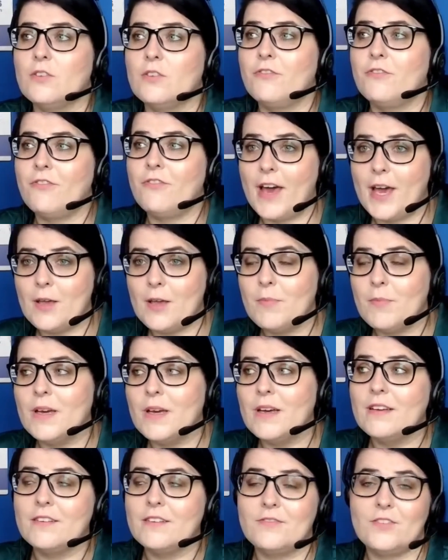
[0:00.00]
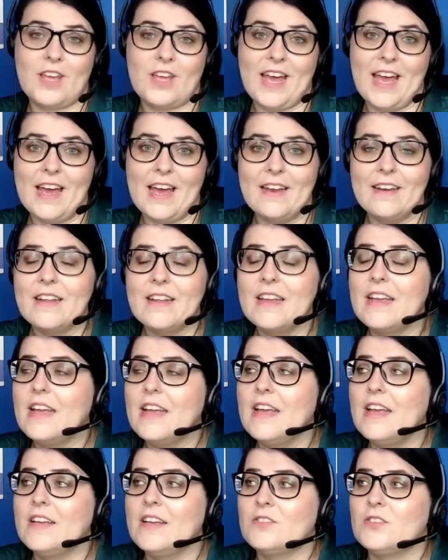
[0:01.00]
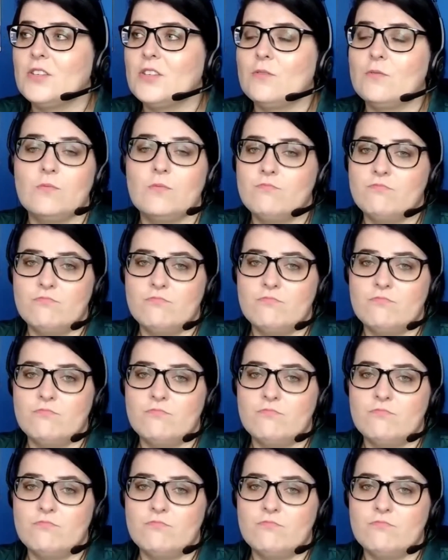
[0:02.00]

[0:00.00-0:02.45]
fiber if you can. So